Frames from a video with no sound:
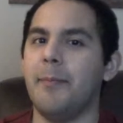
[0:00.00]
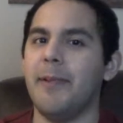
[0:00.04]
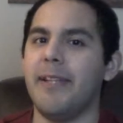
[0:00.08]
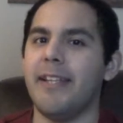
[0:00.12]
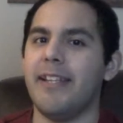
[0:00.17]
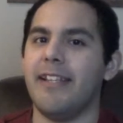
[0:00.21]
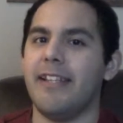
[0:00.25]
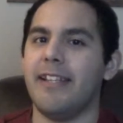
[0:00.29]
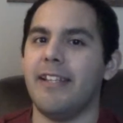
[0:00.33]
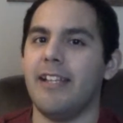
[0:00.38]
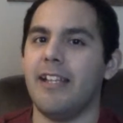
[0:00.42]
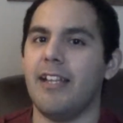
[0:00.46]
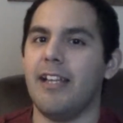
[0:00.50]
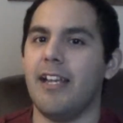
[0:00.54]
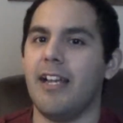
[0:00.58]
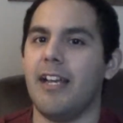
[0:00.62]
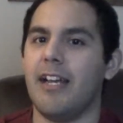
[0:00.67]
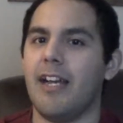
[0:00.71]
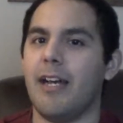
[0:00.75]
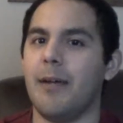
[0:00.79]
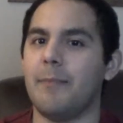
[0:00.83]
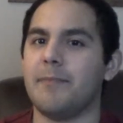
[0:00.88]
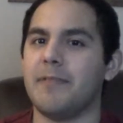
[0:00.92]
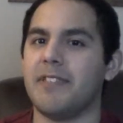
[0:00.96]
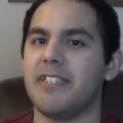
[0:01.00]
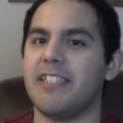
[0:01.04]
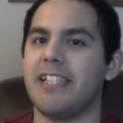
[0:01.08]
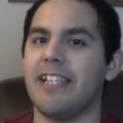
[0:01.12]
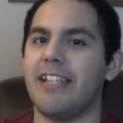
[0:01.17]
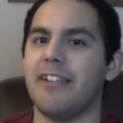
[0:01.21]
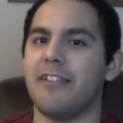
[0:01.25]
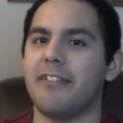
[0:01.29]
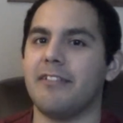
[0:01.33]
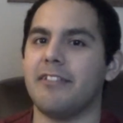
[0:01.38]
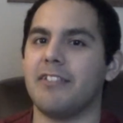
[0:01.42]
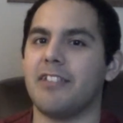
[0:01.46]
be
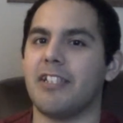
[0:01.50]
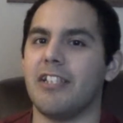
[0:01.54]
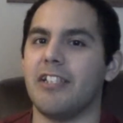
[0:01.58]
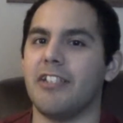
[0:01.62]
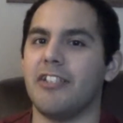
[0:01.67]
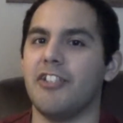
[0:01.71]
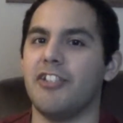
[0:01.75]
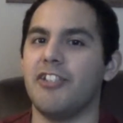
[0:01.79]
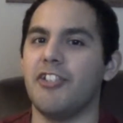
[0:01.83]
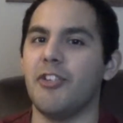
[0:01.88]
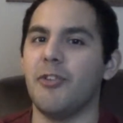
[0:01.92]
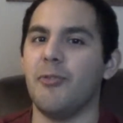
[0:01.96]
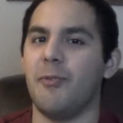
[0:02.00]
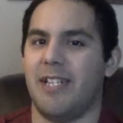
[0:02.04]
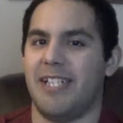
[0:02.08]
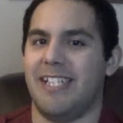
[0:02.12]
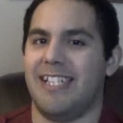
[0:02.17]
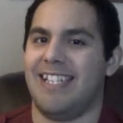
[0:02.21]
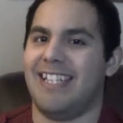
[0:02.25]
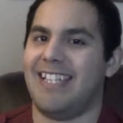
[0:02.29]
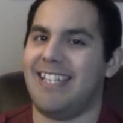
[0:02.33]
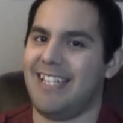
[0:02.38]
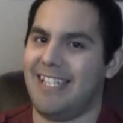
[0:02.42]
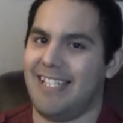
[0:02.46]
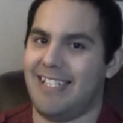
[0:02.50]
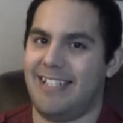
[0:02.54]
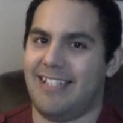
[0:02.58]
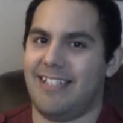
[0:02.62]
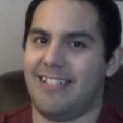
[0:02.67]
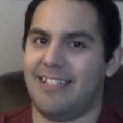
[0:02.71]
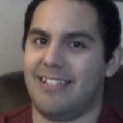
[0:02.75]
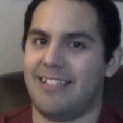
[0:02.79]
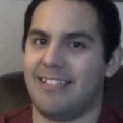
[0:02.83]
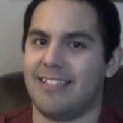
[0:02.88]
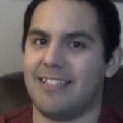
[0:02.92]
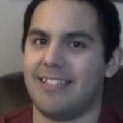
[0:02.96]
upstairs doing
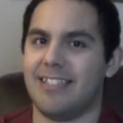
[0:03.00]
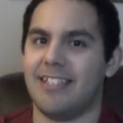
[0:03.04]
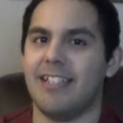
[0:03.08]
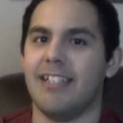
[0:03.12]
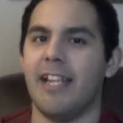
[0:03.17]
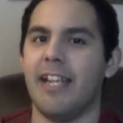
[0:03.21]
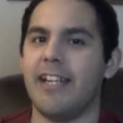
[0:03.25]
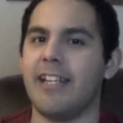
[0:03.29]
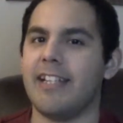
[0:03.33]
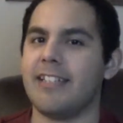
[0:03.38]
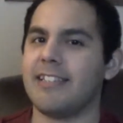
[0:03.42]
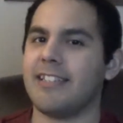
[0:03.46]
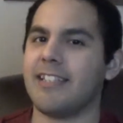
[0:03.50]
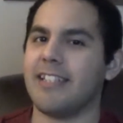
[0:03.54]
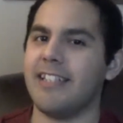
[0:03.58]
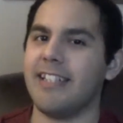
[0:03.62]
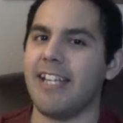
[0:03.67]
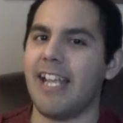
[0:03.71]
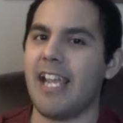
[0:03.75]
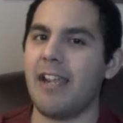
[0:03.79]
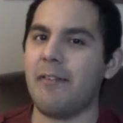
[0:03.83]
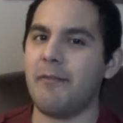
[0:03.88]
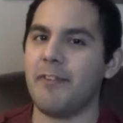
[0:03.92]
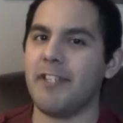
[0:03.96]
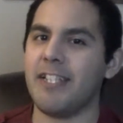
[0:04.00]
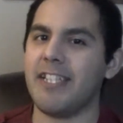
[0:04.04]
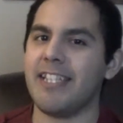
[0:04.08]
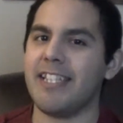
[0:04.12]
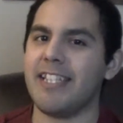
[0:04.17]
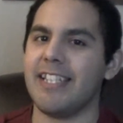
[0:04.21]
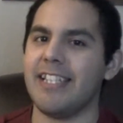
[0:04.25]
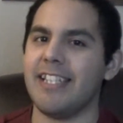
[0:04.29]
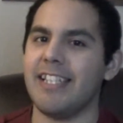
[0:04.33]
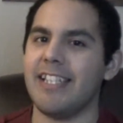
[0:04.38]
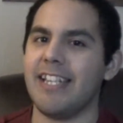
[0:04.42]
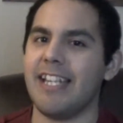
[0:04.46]
things. It has done
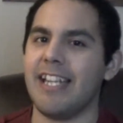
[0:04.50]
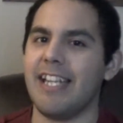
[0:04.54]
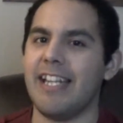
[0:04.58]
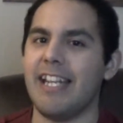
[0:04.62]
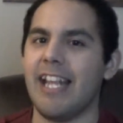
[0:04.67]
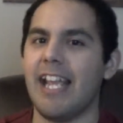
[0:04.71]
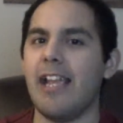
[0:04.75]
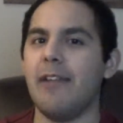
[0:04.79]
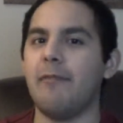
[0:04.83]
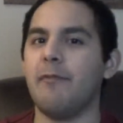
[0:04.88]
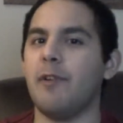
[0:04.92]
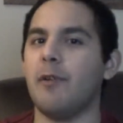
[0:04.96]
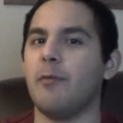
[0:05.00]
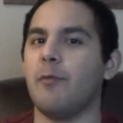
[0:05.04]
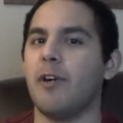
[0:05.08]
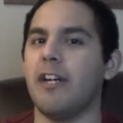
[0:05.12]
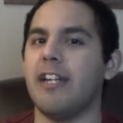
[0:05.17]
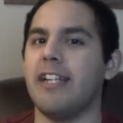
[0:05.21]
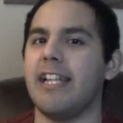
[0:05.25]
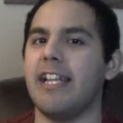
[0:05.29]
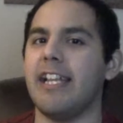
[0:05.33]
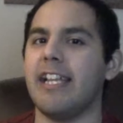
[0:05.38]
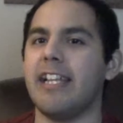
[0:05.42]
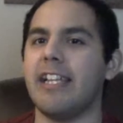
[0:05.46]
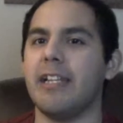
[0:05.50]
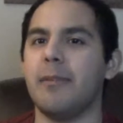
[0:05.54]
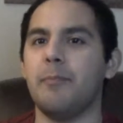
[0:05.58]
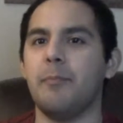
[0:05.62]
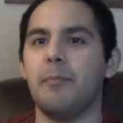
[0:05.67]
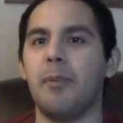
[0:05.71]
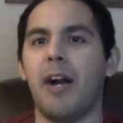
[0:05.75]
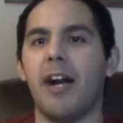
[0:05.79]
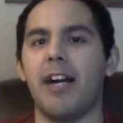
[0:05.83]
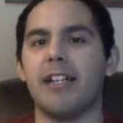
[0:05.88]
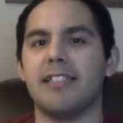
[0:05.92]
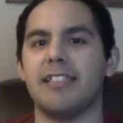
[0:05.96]
everything and everyone it could
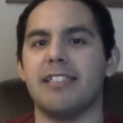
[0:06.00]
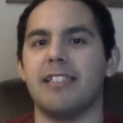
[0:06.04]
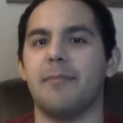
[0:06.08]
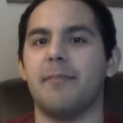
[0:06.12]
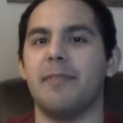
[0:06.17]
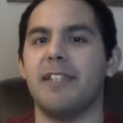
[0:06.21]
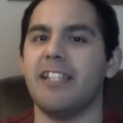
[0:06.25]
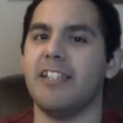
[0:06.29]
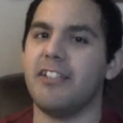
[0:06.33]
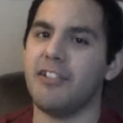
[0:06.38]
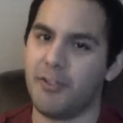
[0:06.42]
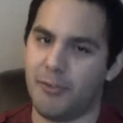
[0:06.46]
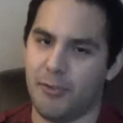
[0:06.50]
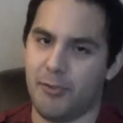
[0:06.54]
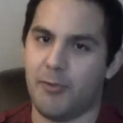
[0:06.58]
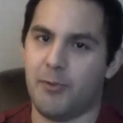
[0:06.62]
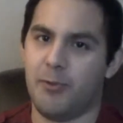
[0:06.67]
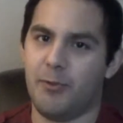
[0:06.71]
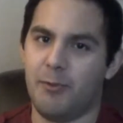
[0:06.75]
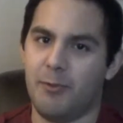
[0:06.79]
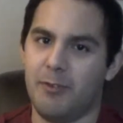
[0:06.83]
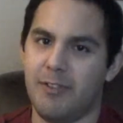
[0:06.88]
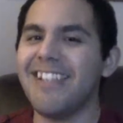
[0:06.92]
possibly do.